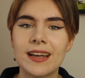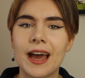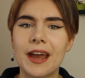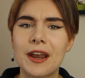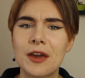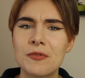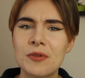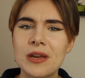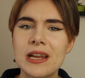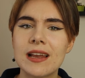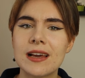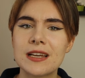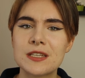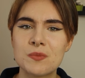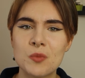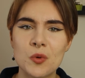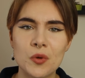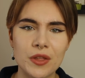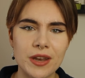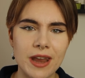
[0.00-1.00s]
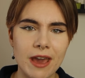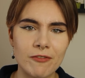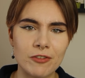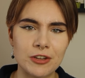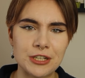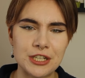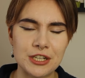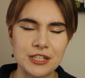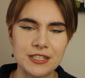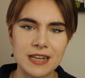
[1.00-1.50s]
and I realise more than
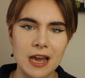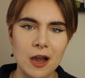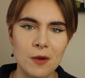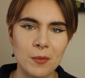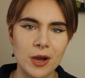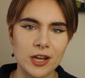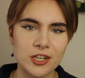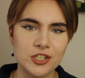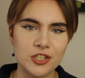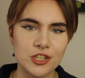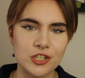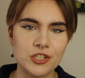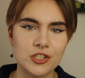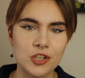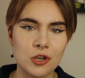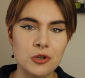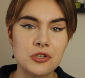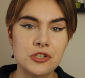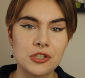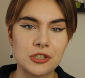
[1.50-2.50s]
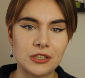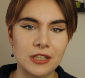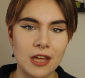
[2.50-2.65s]
ever just how much the social